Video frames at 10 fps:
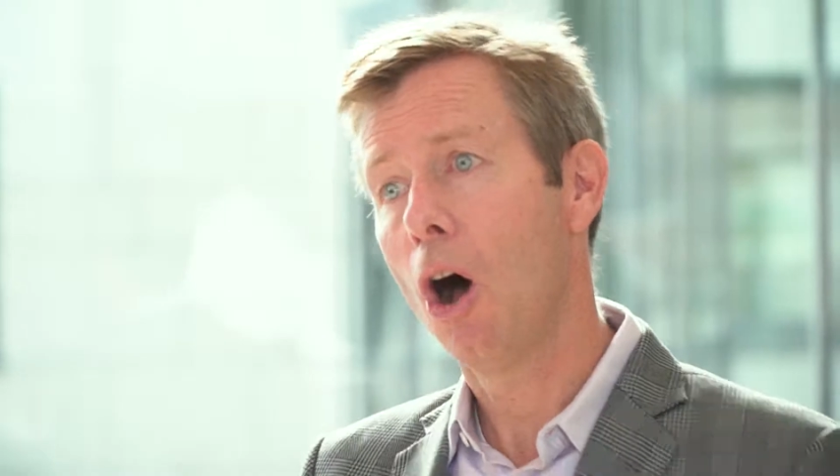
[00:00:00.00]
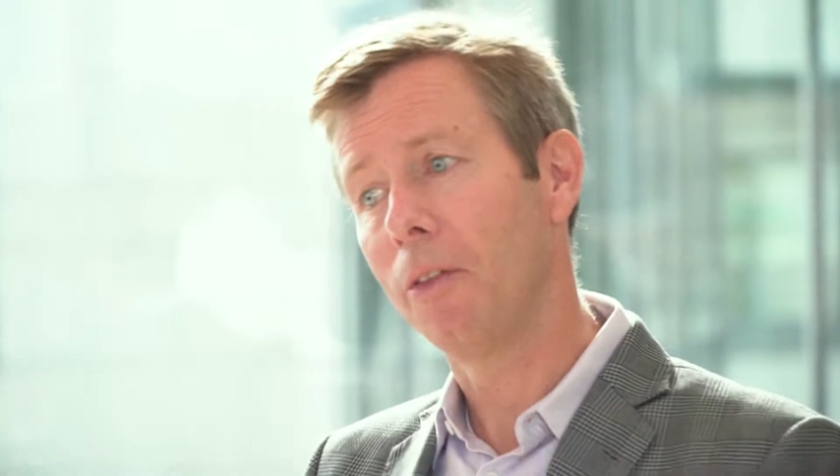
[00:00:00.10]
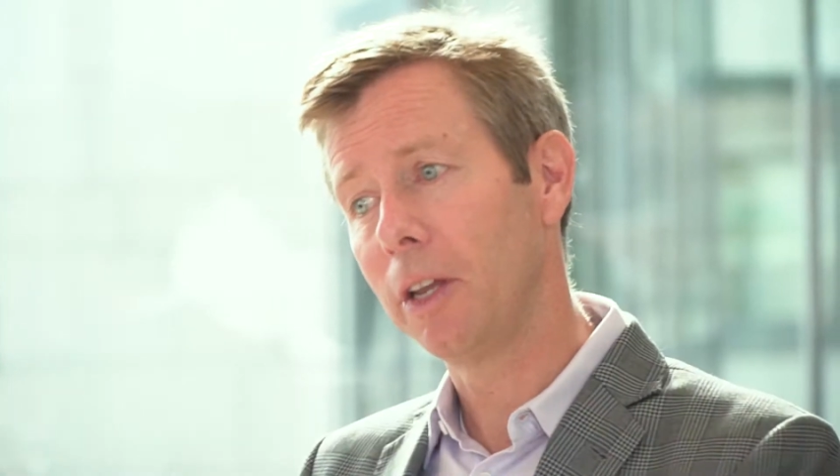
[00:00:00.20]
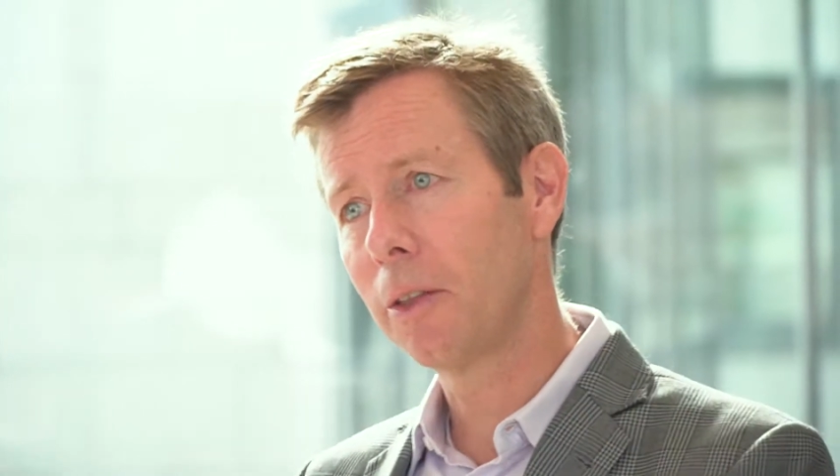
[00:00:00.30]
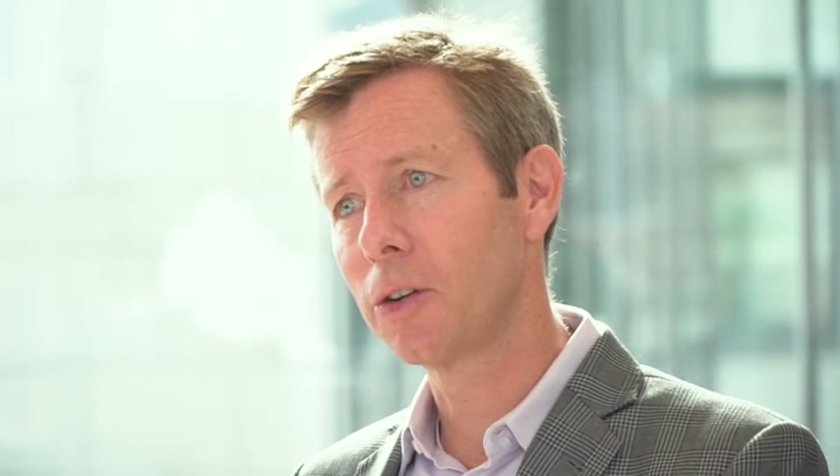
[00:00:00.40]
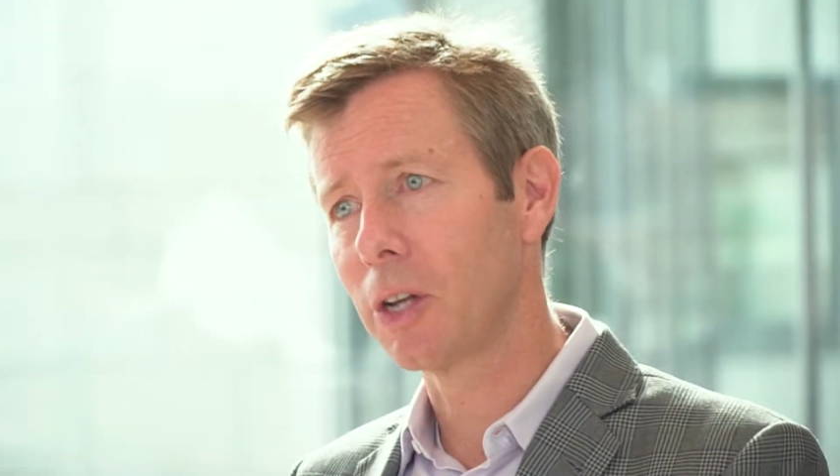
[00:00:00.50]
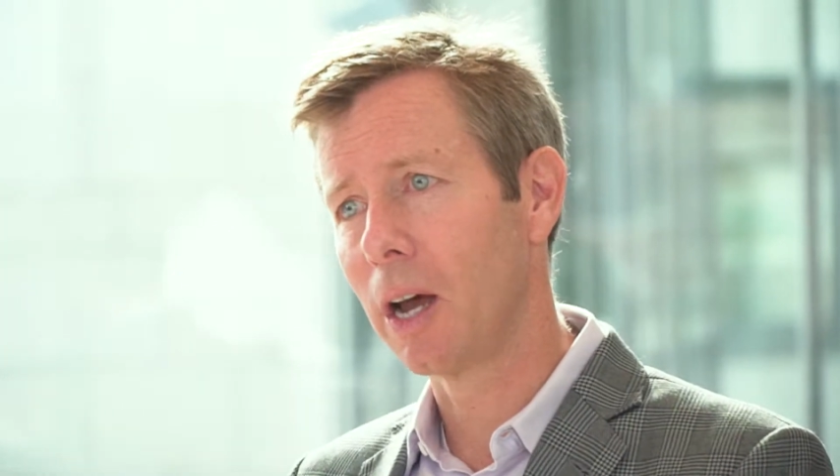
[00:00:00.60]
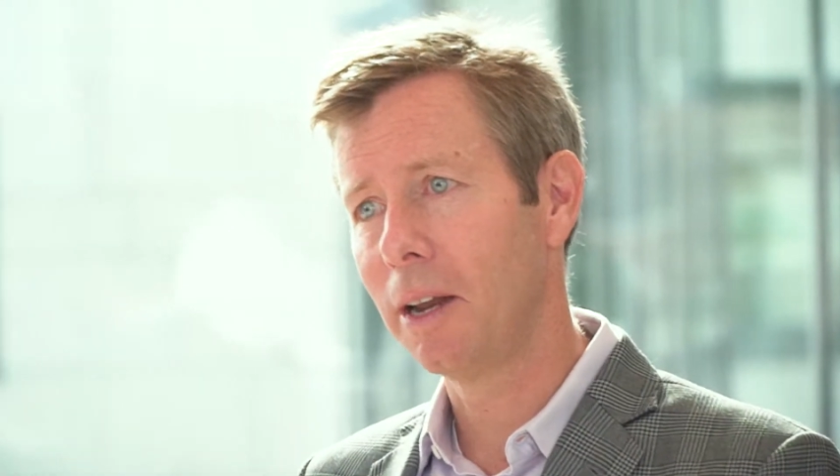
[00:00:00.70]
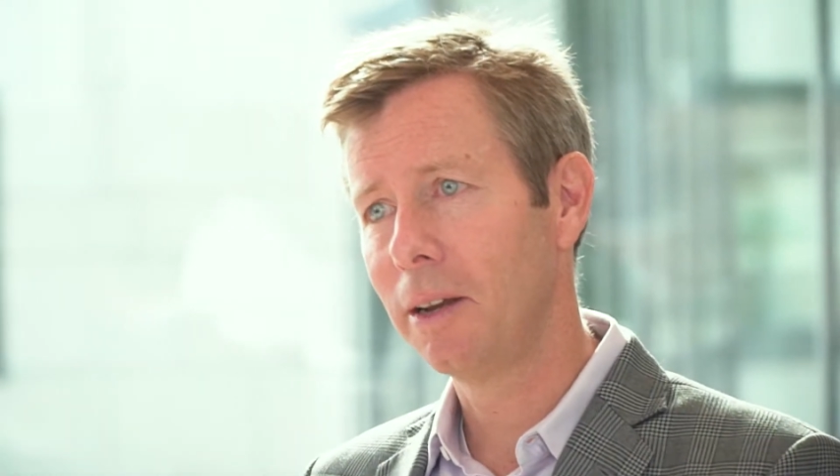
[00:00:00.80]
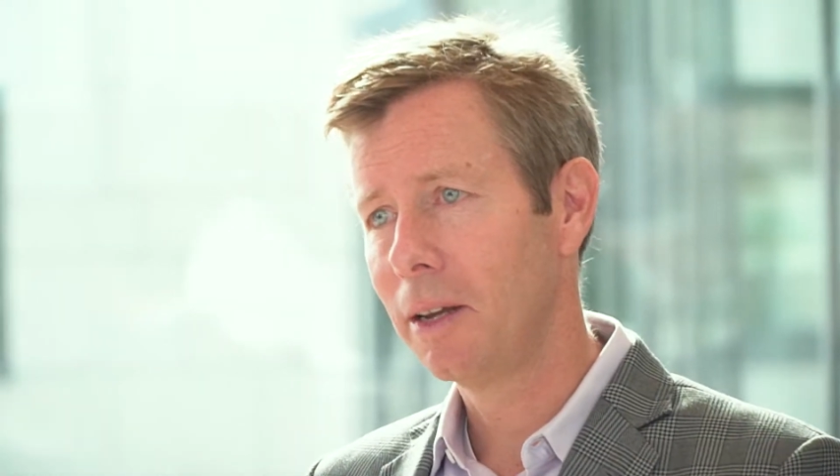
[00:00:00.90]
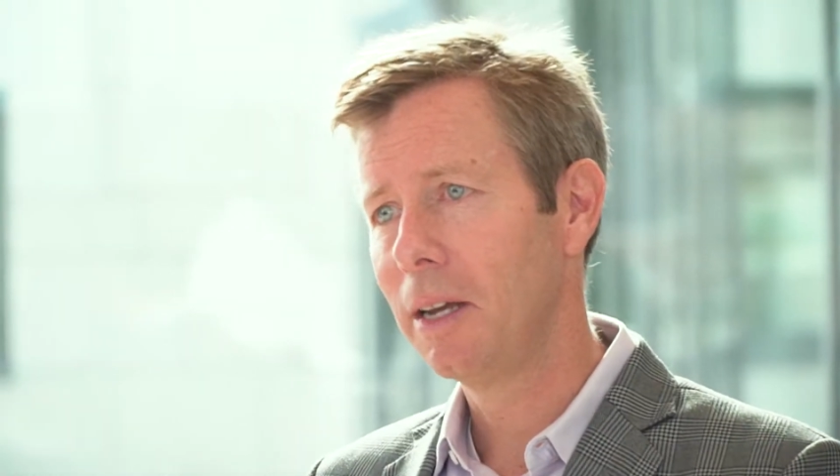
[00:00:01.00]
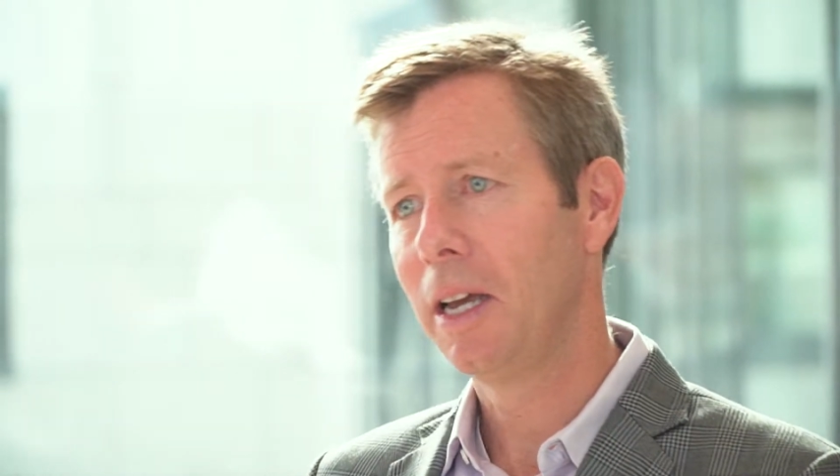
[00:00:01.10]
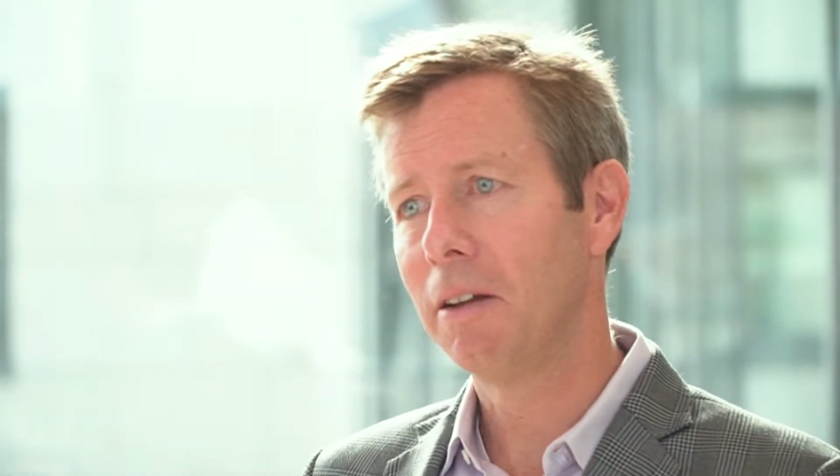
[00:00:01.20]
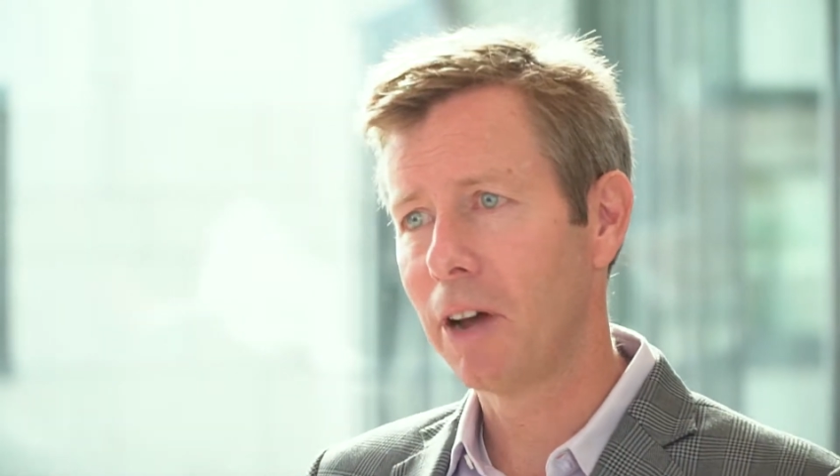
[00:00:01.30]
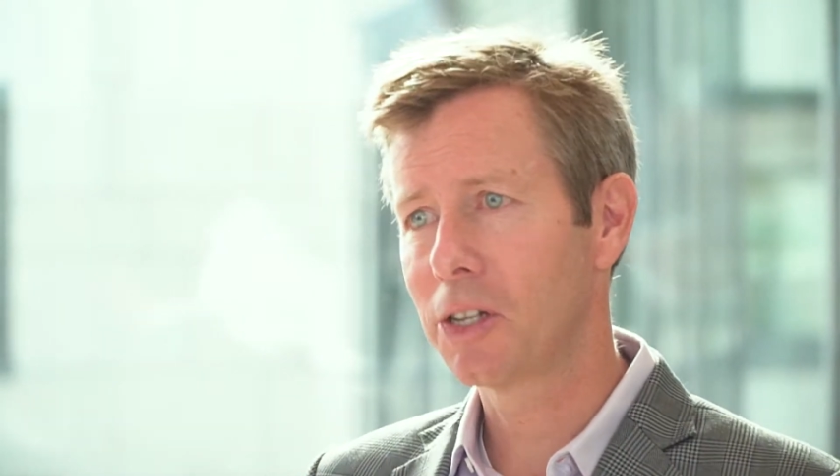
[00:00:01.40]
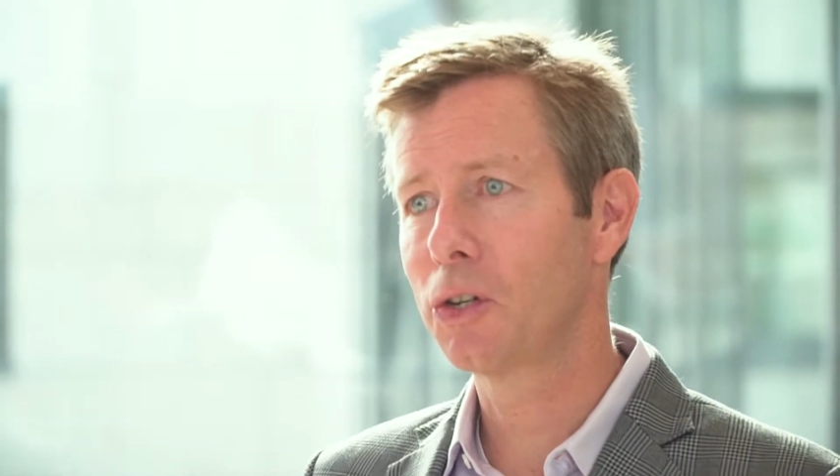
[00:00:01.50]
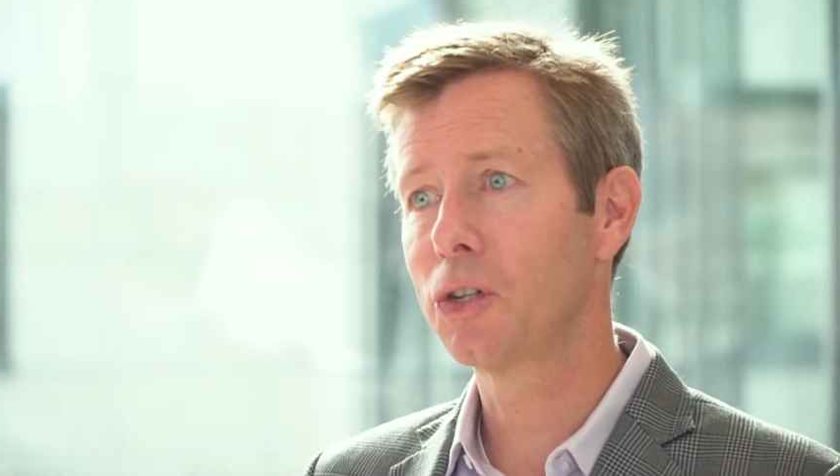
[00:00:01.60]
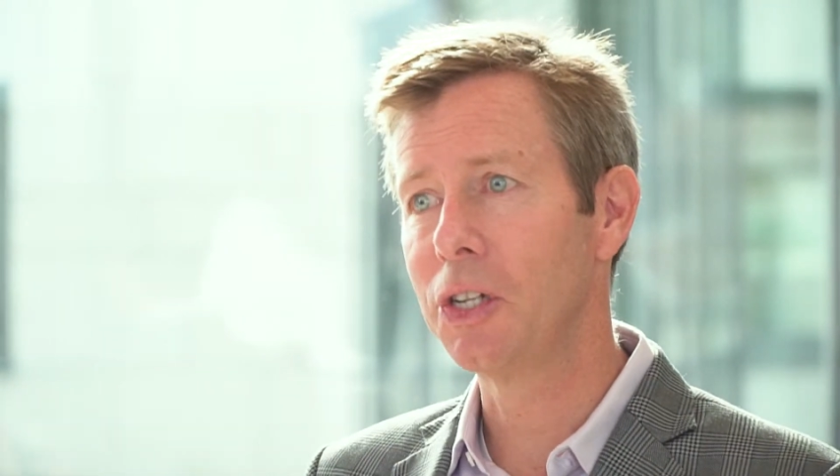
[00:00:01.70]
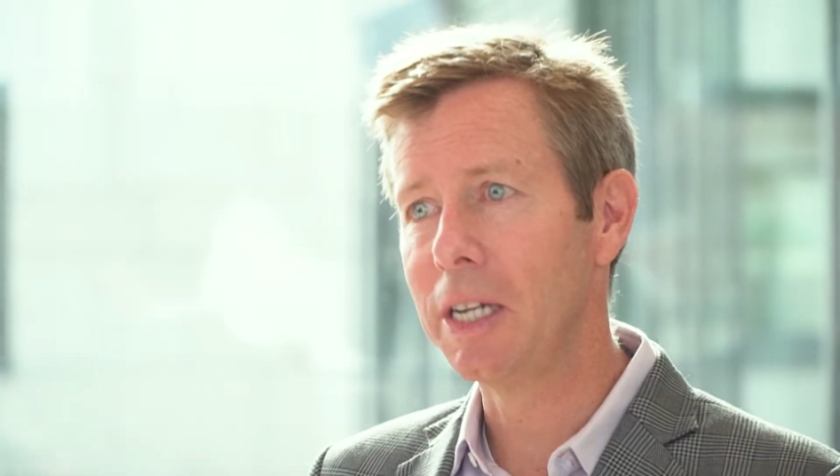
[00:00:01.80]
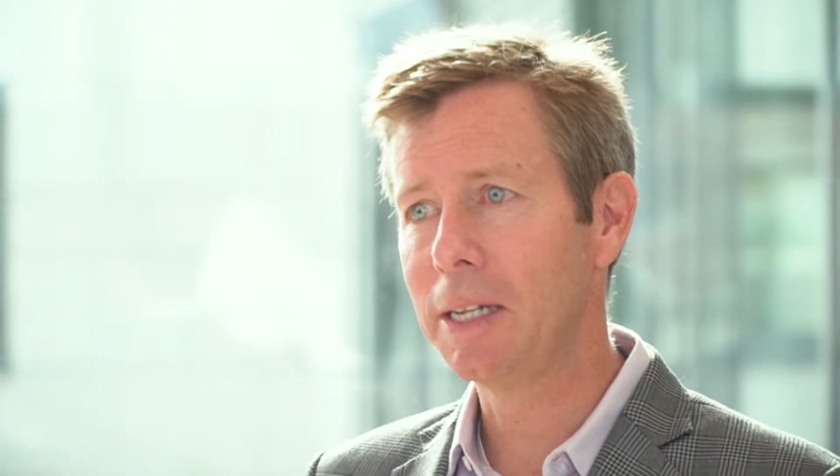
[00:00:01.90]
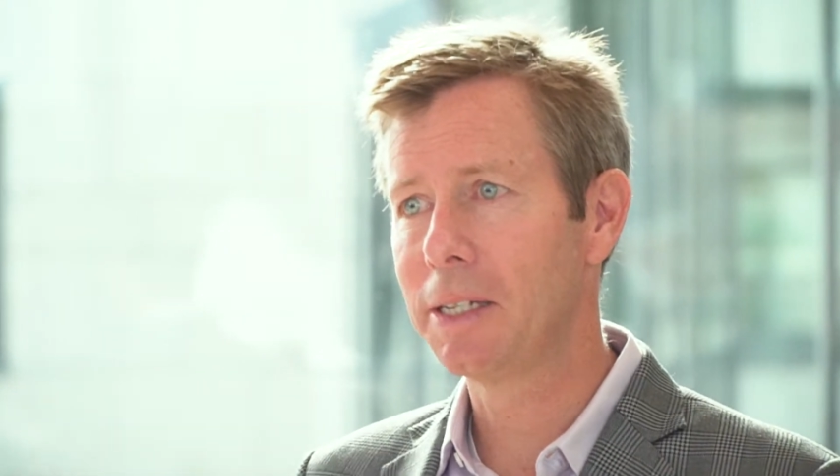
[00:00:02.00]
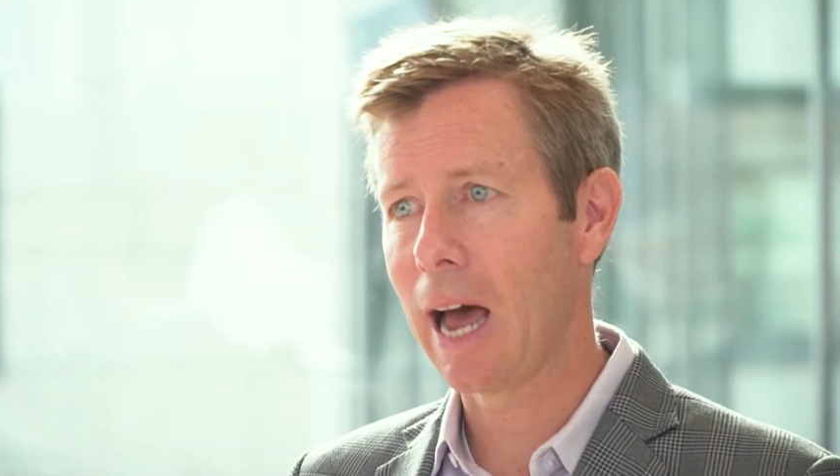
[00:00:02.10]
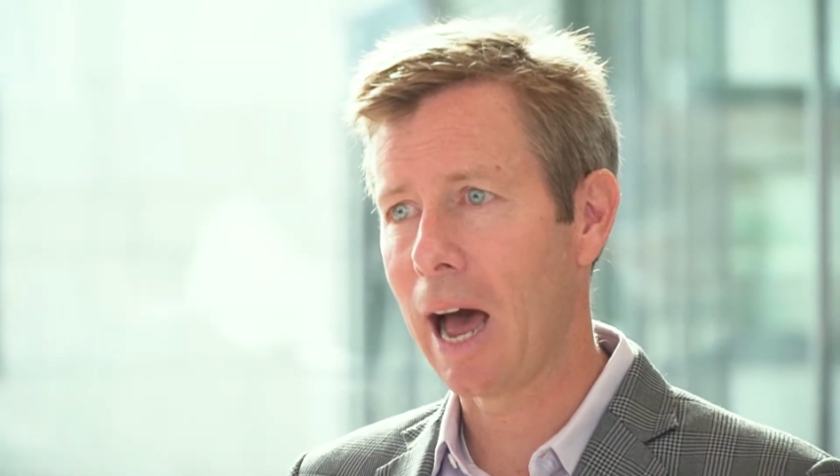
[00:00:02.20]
On the other side, investors need to